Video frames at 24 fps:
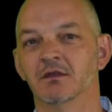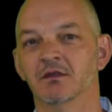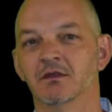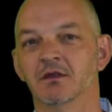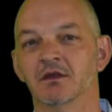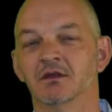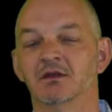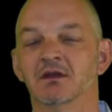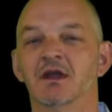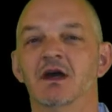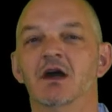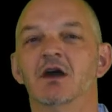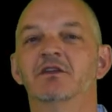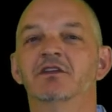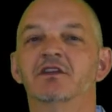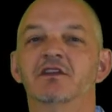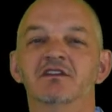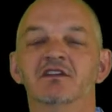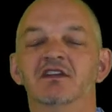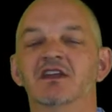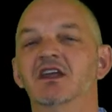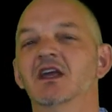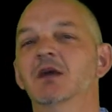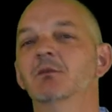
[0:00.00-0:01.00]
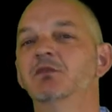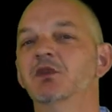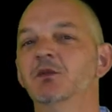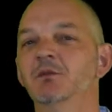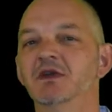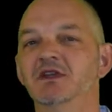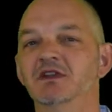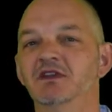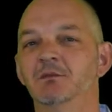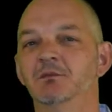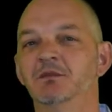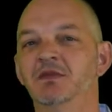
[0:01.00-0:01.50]
that allows us to
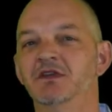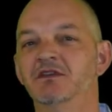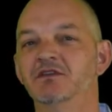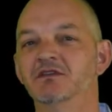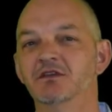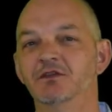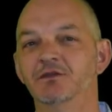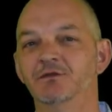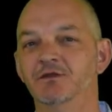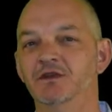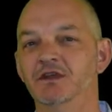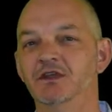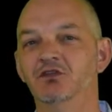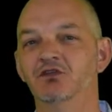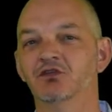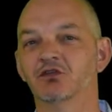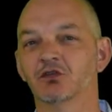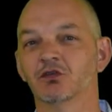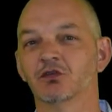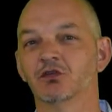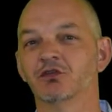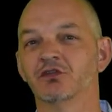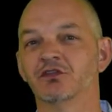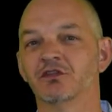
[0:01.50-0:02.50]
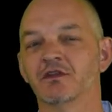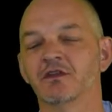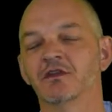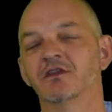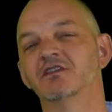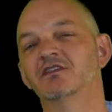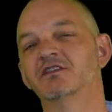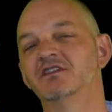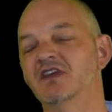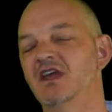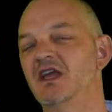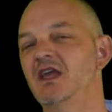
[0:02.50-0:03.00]
implement the business features the
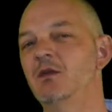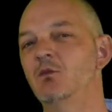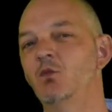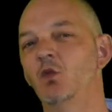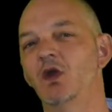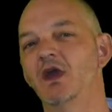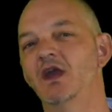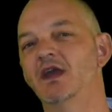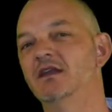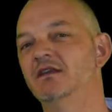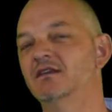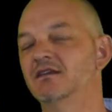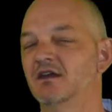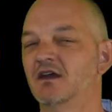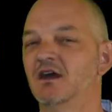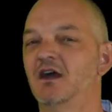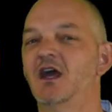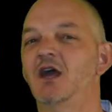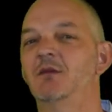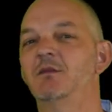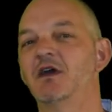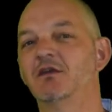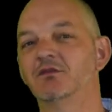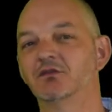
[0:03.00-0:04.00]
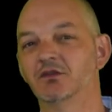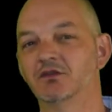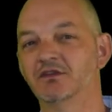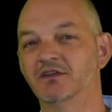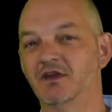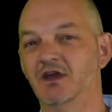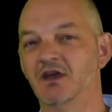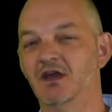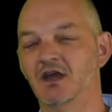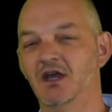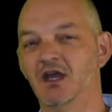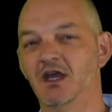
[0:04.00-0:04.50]
same way time after
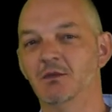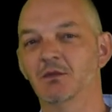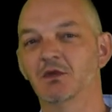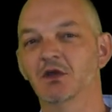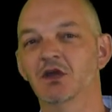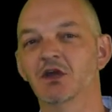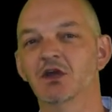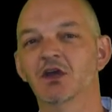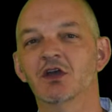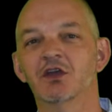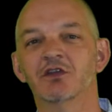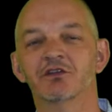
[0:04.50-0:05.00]
time.